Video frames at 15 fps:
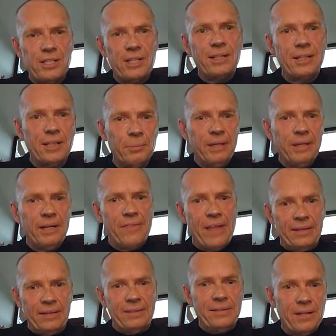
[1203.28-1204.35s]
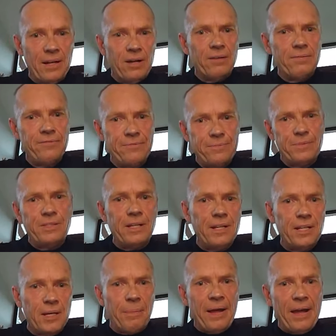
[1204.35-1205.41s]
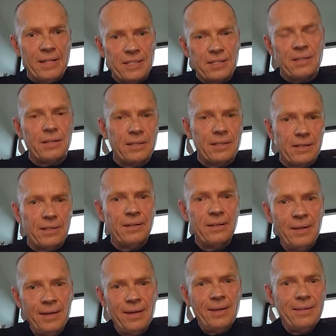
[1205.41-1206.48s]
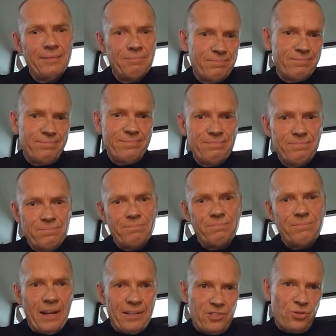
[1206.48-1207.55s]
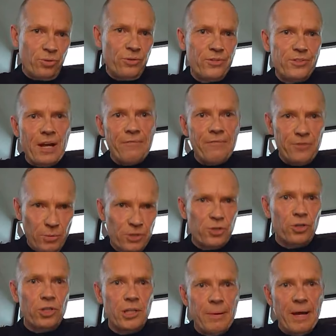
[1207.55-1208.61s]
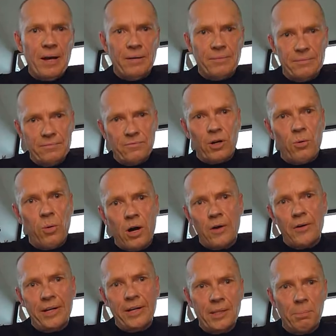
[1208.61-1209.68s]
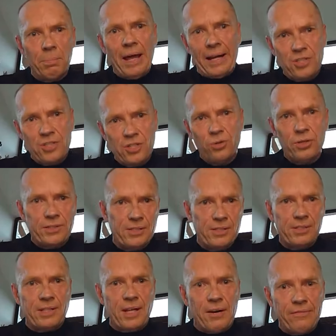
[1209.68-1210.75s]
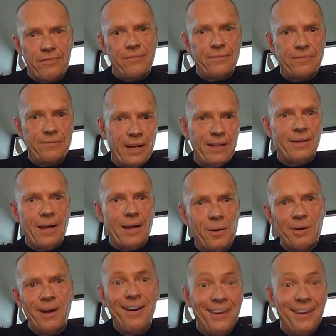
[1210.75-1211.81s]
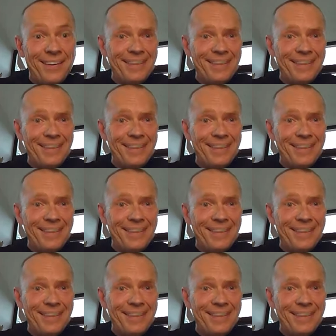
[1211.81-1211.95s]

see a little bit of that, you know, see to your pants kind of that sort of stuff you were talking about, requiring the black shorts and stuff. I